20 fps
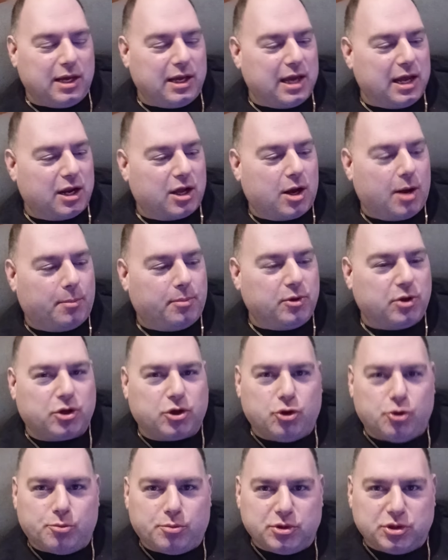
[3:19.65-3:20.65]
get a couple of
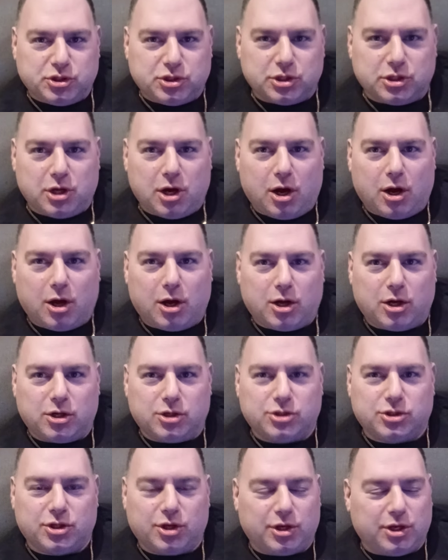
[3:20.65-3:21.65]
Cuban
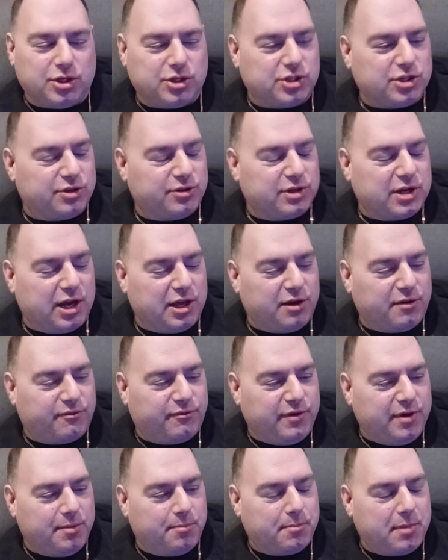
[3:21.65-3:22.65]
cigars, you get your
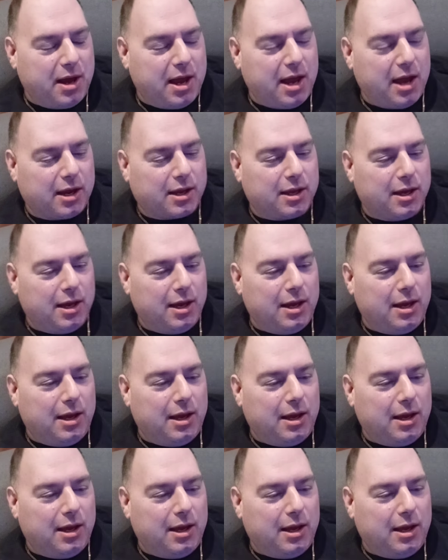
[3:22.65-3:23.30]
feet back.